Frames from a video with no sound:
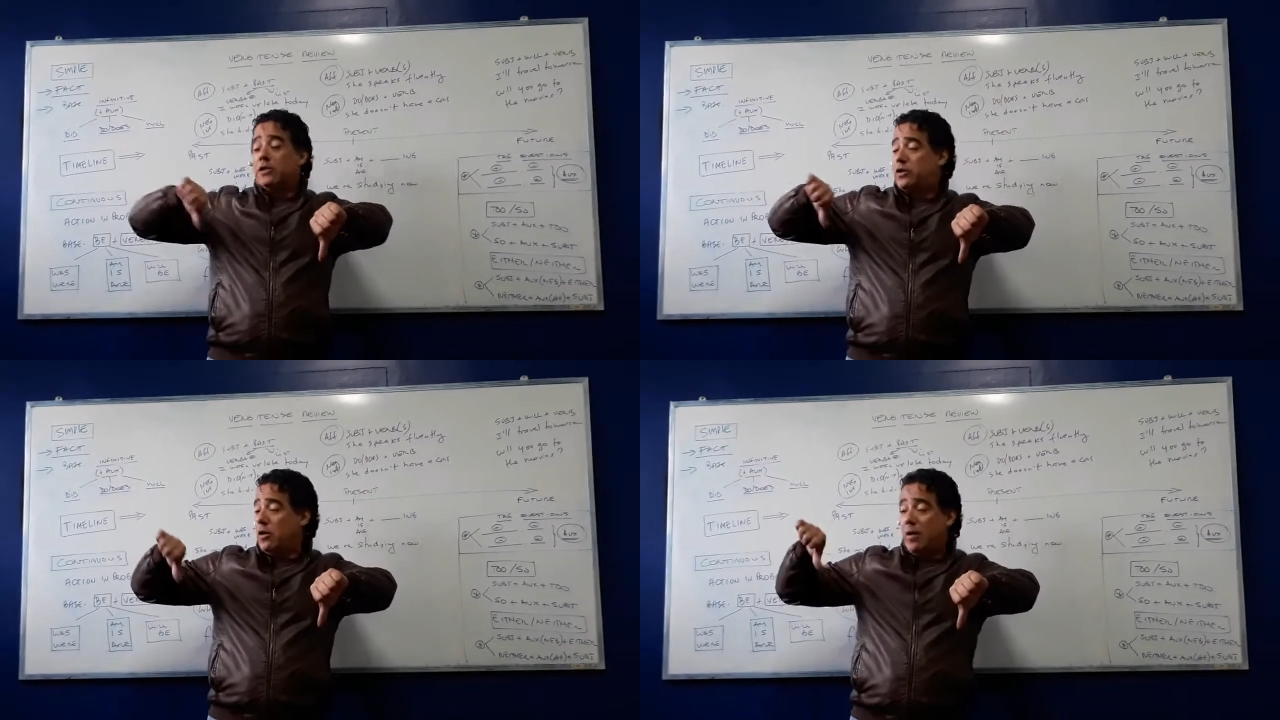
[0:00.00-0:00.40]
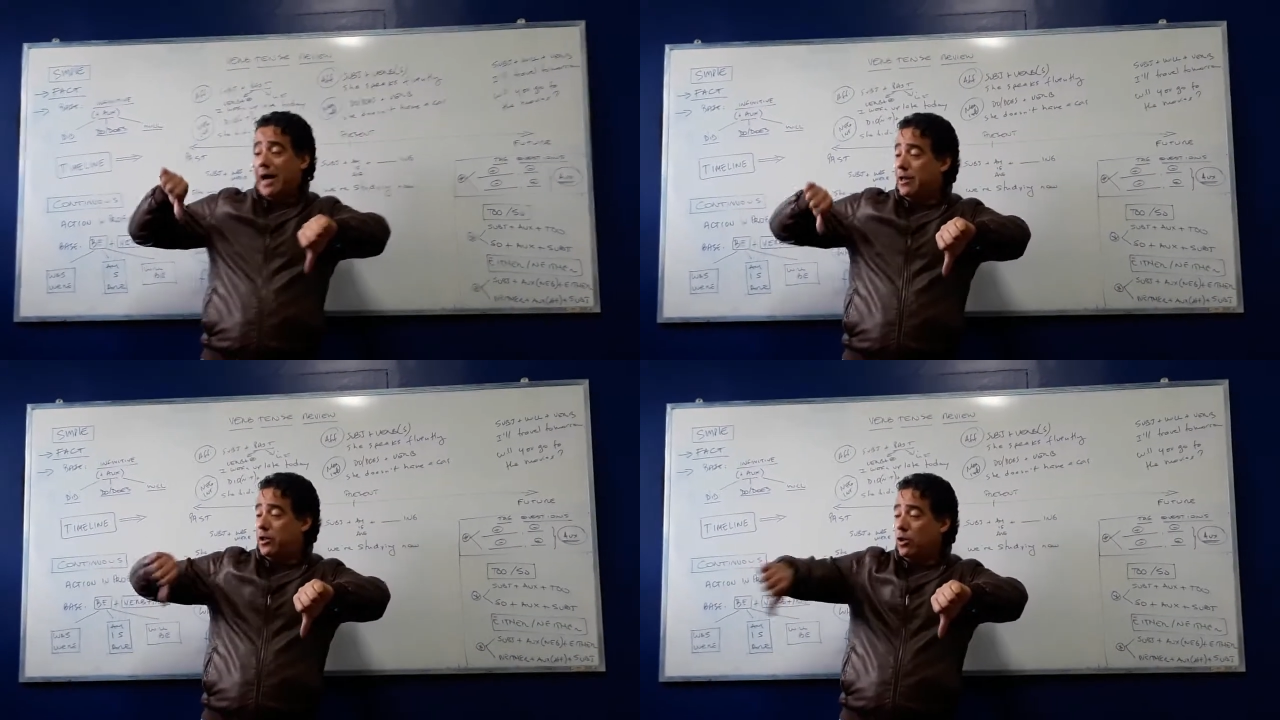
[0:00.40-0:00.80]
so
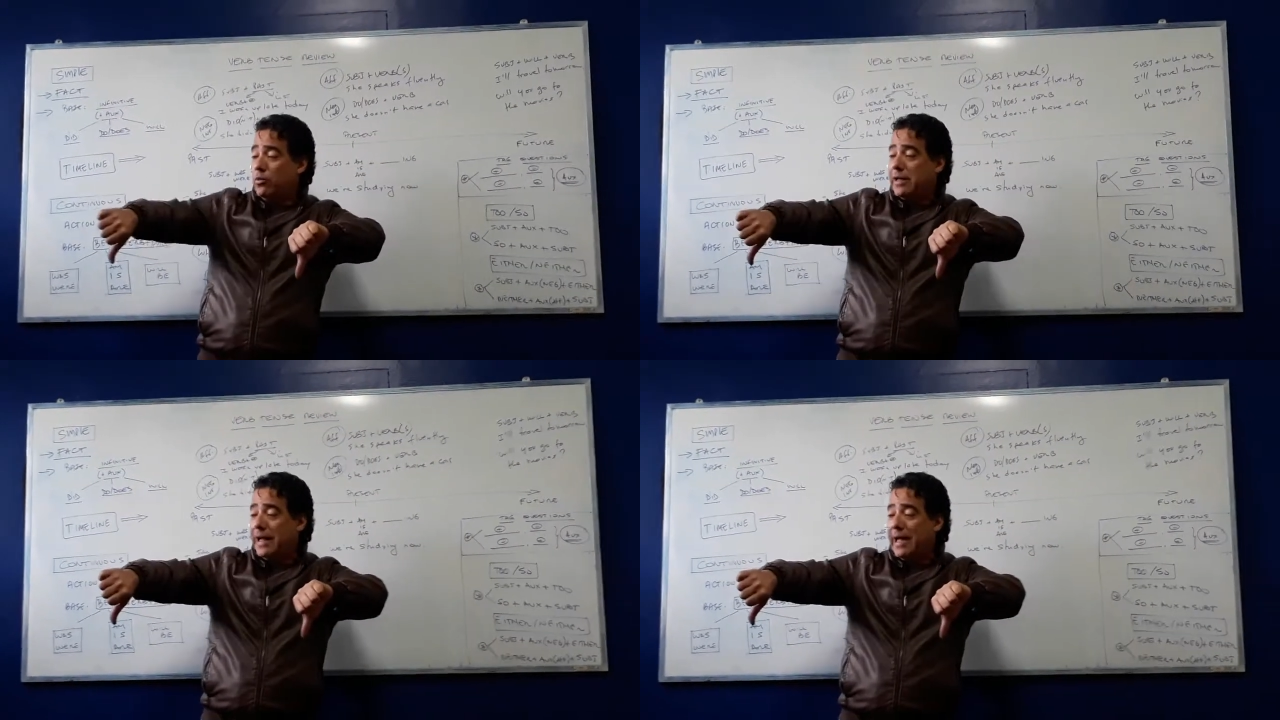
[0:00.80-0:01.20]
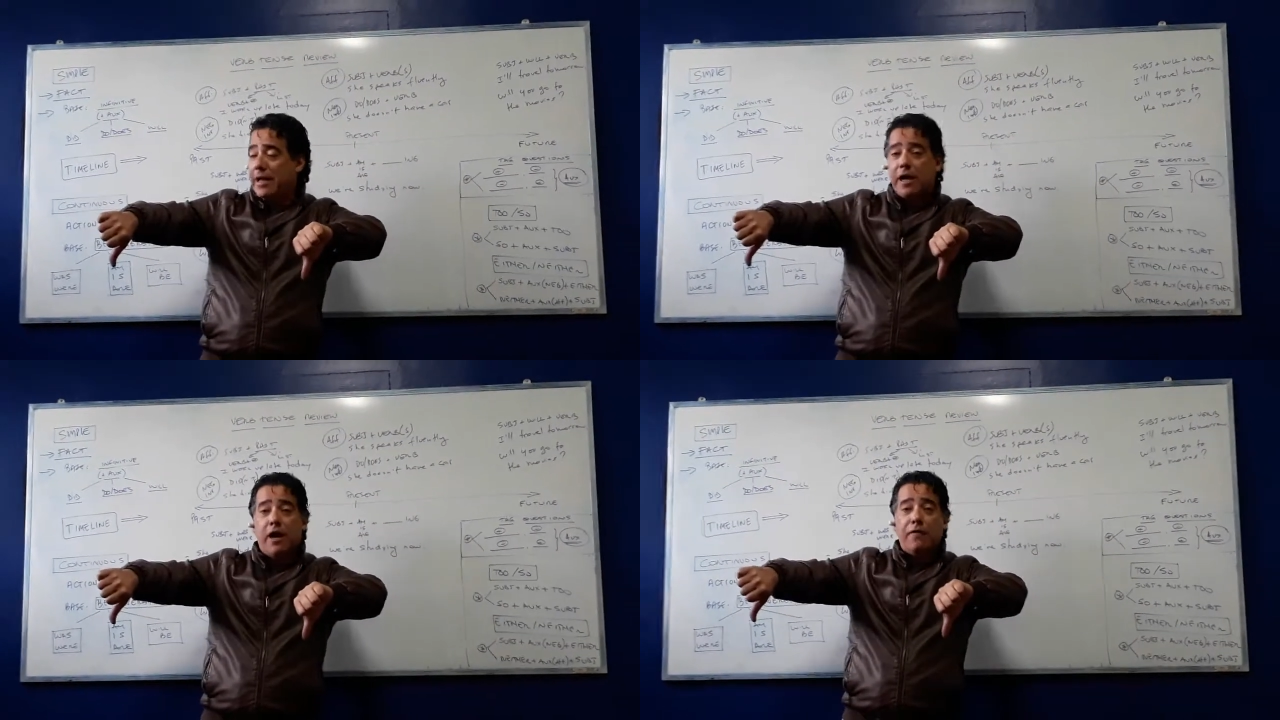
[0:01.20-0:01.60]
I don't
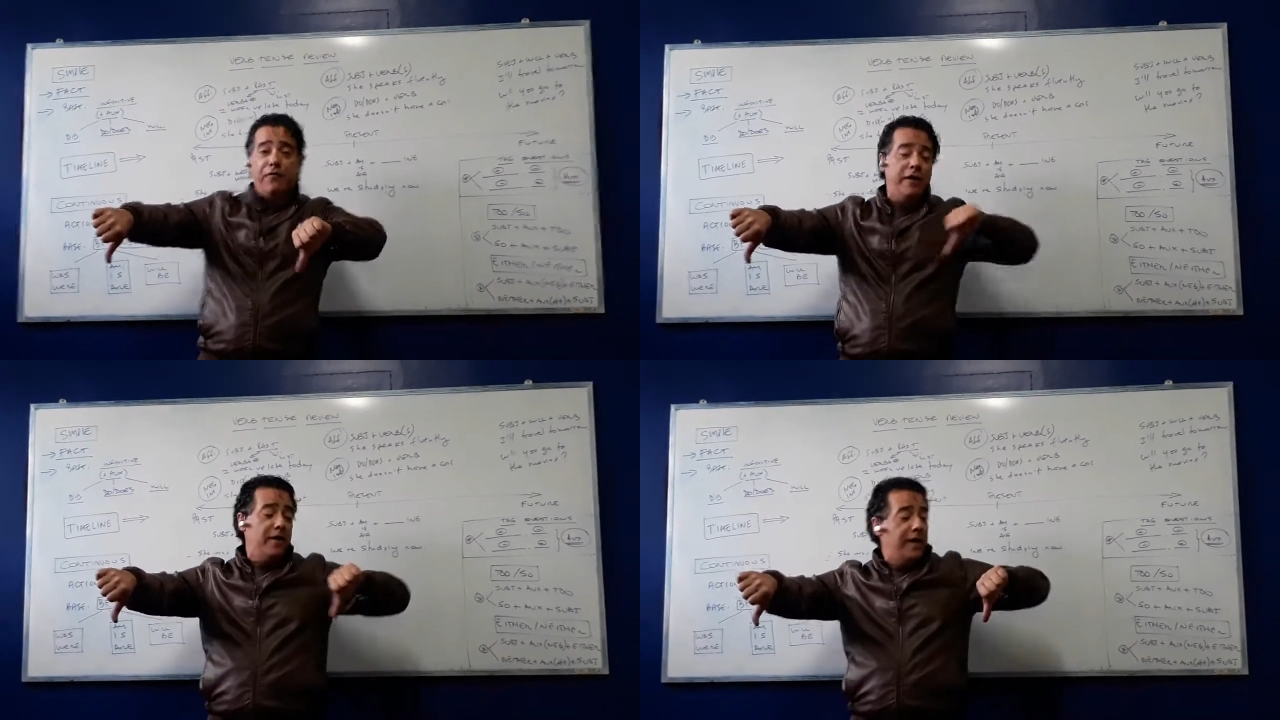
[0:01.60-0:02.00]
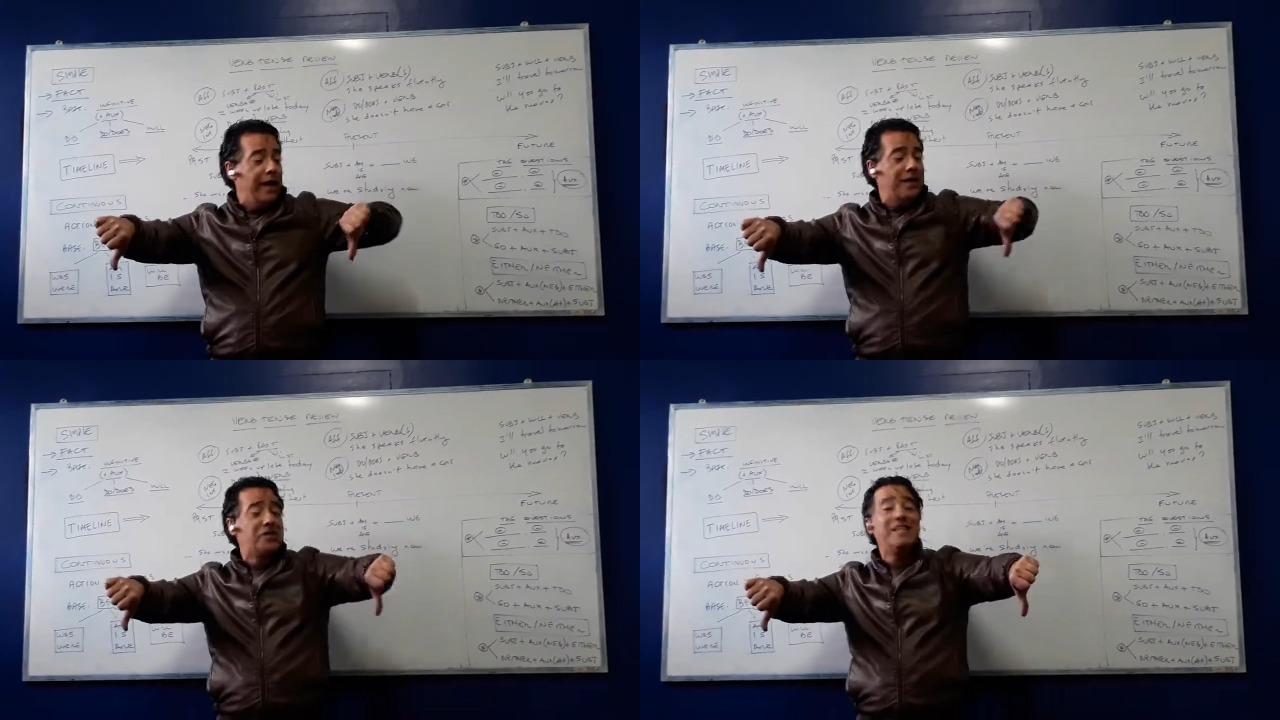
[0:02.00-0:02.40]
like coffee
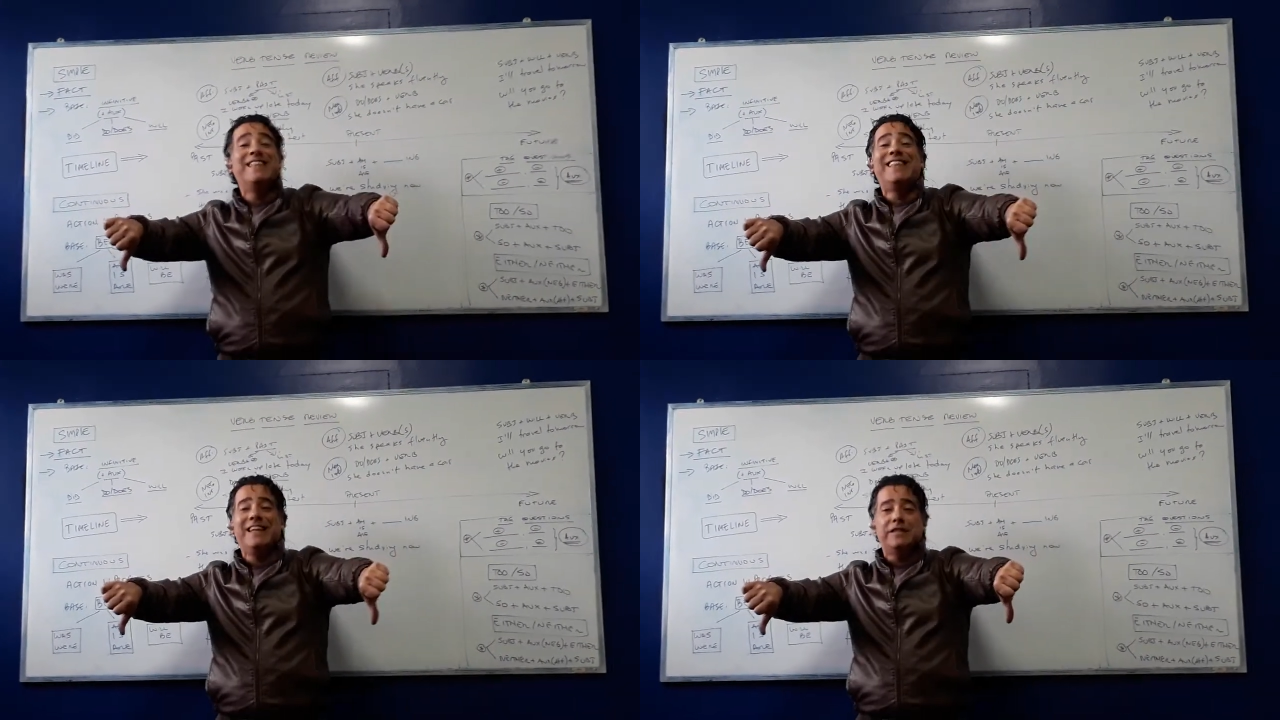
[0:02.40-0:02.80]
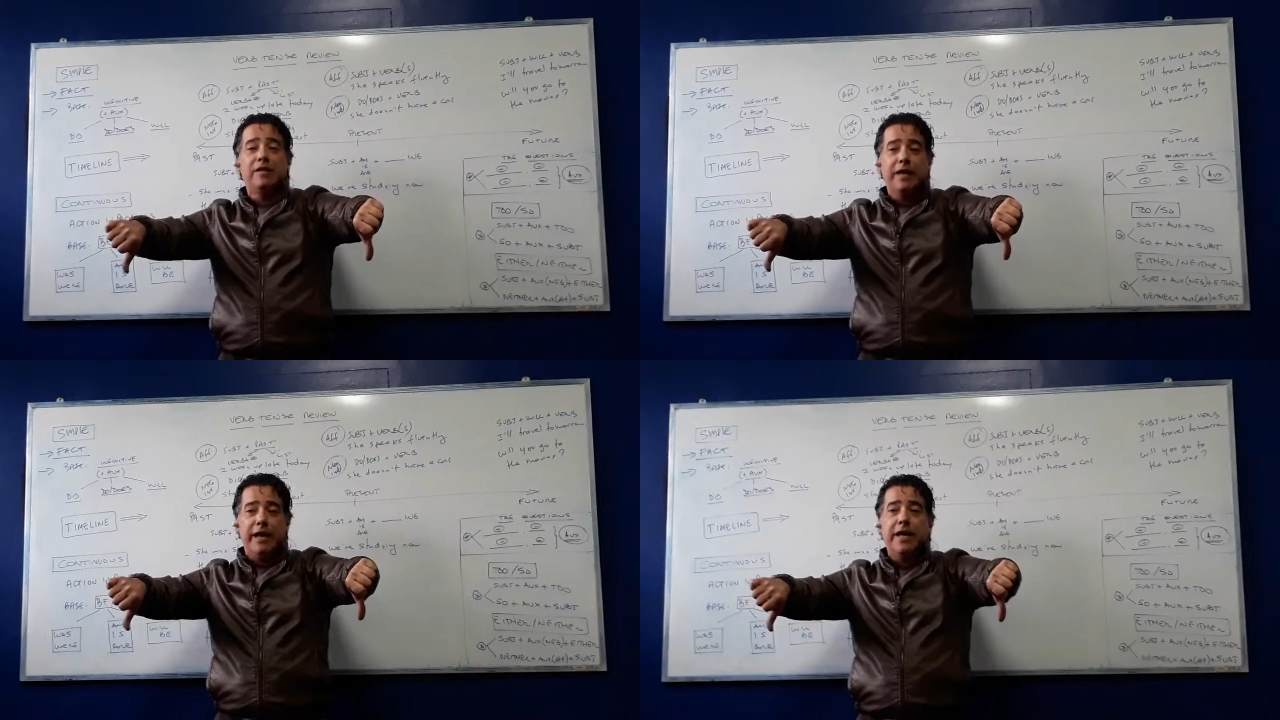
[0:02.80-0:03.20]
and she doesn't
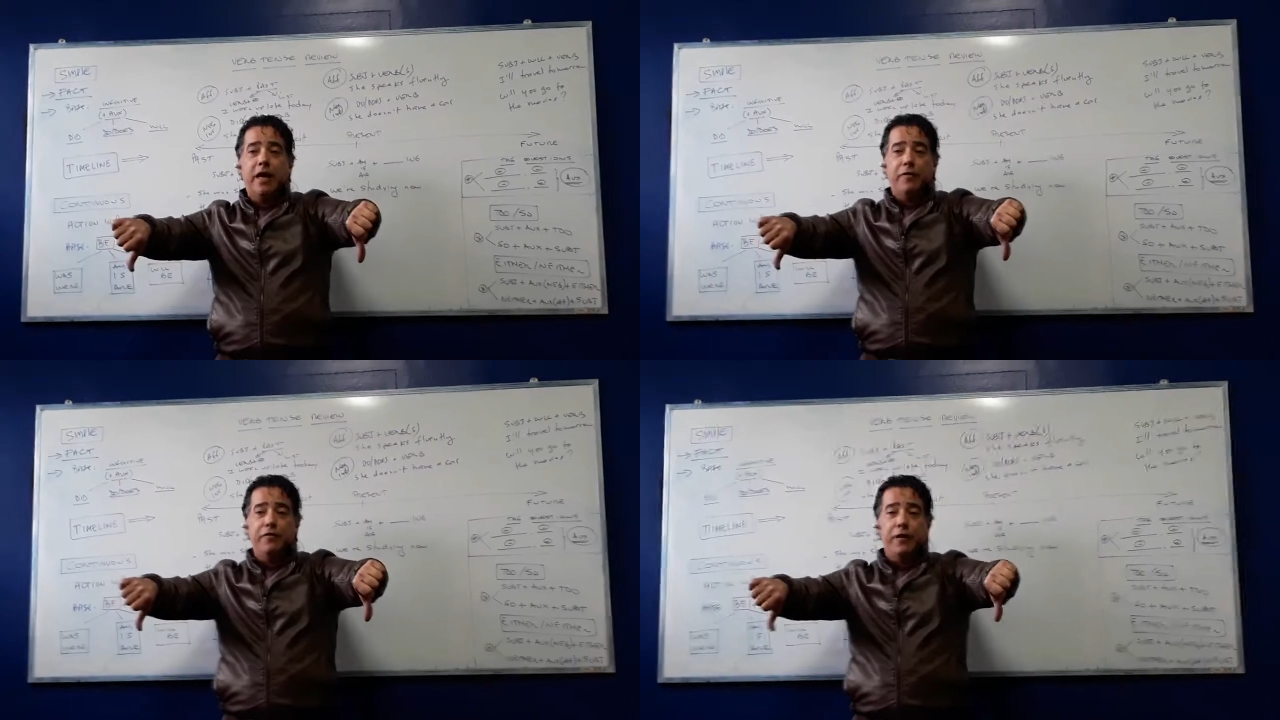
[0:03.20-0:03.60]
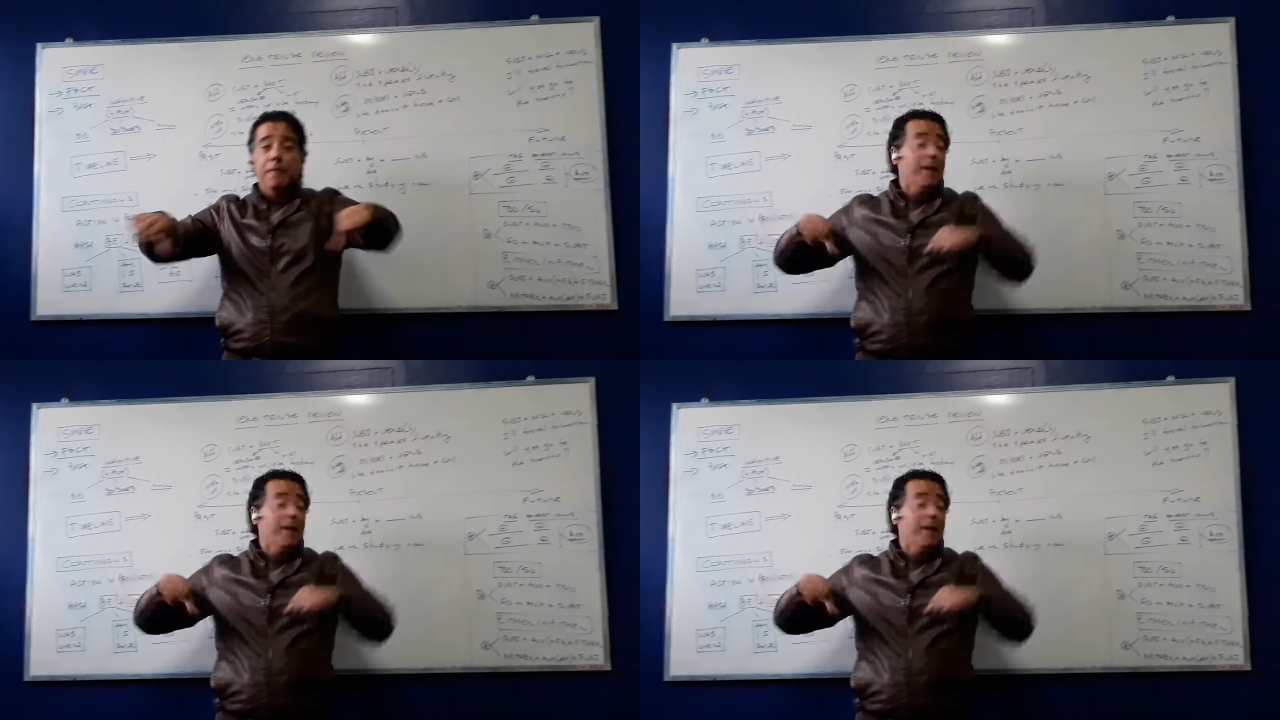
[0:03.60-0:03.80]
like coffee.